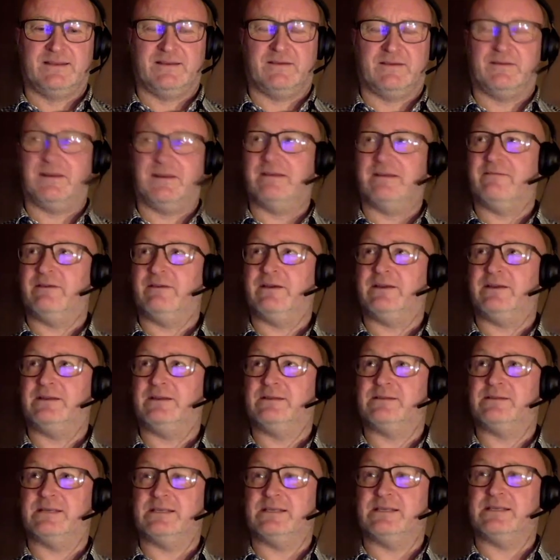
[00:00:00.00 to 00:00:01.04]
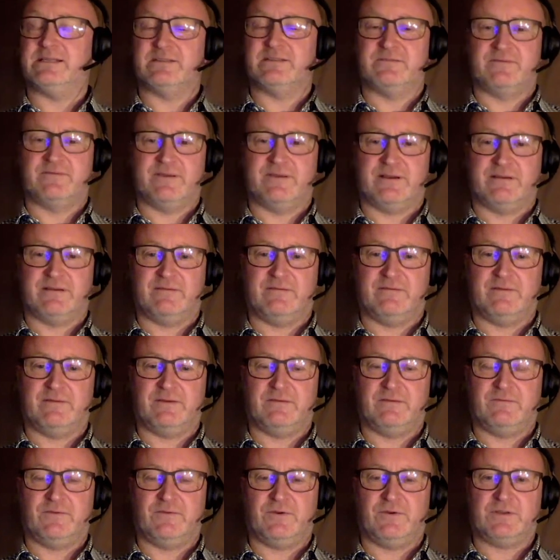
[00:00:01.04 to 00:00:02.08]
No, I've had the seasons where
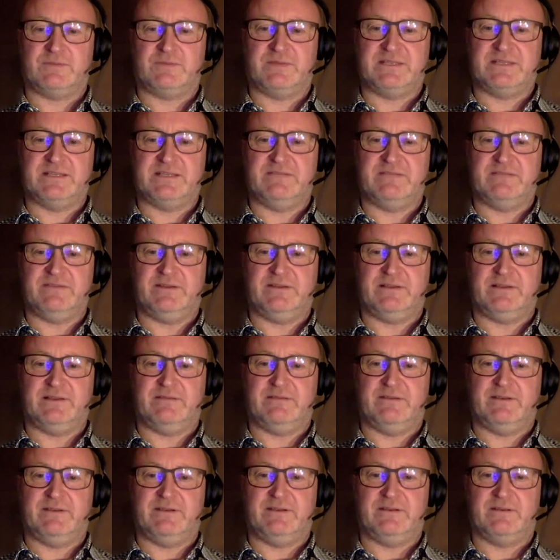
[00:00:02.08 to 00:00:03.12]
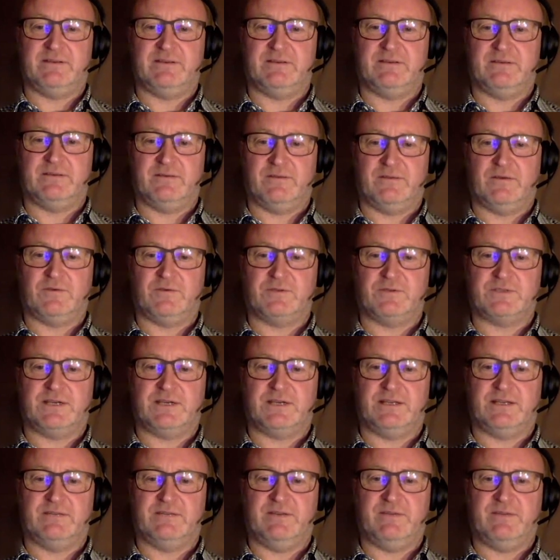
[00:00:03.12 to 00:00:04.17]
I've worked specifically with those
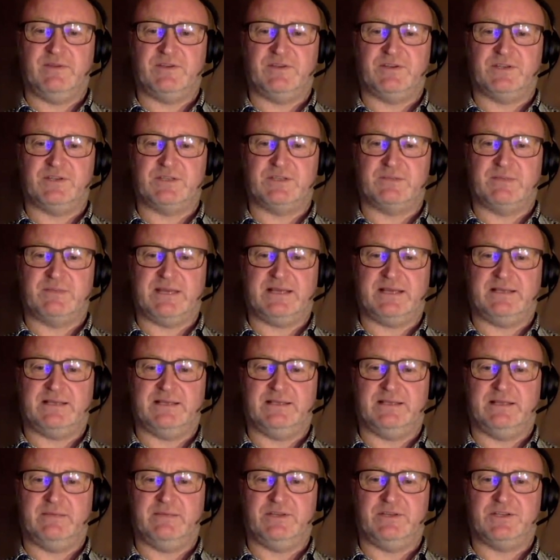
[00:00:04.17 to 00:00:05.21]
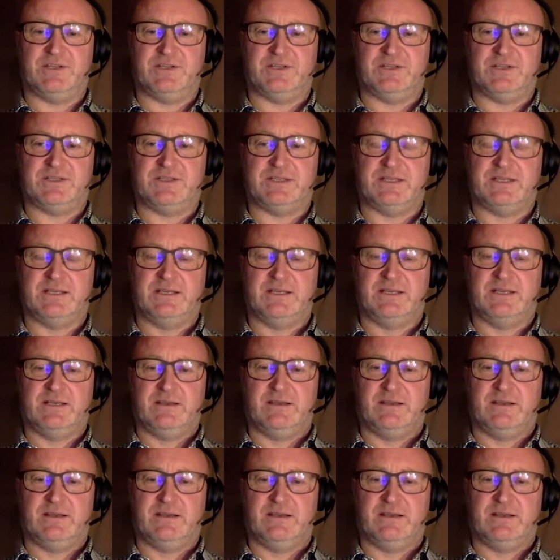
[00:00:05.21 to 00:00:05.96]
kind of images, backlit images.